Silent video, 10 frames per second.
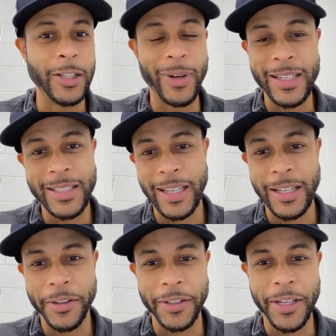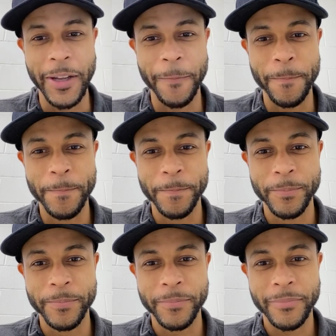You ain't seen nothing
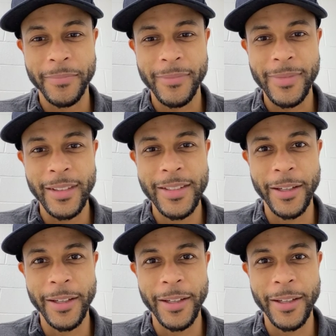yet.